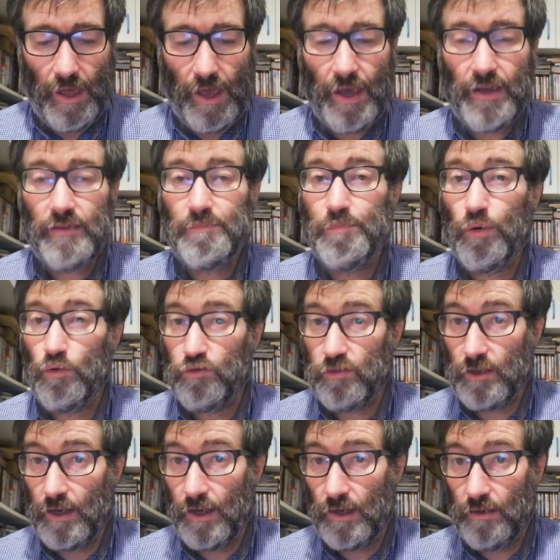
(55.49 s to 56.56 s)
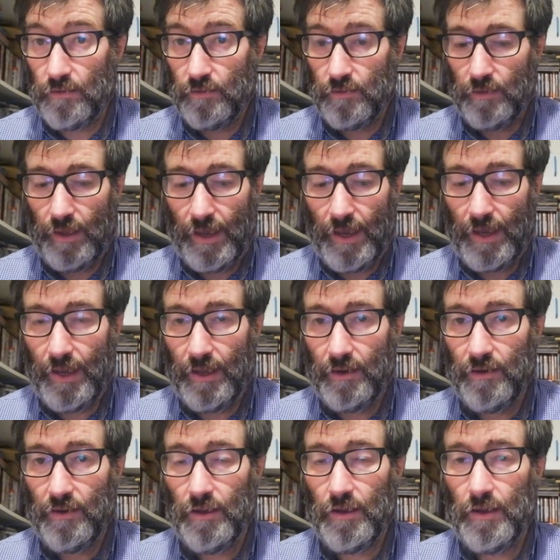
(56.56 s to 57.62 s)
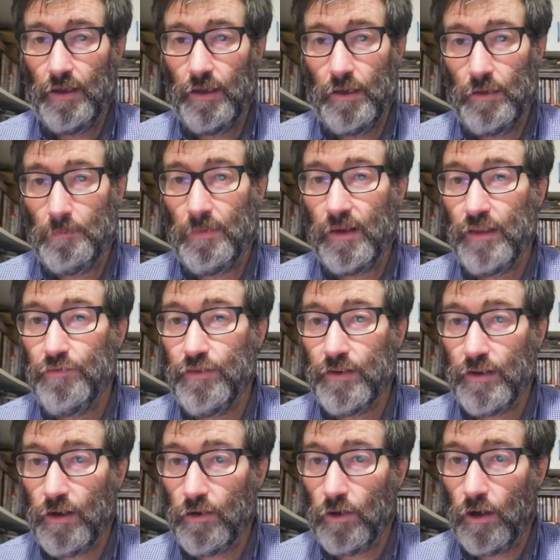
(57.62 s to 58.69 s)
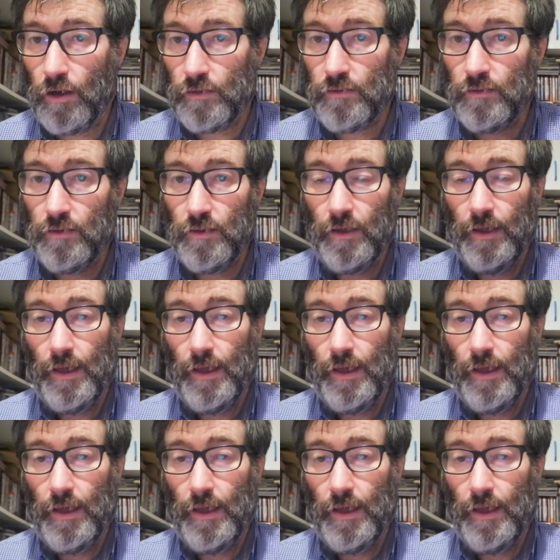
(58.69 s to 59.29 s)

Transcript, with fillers: eight postcards, and believe it or not,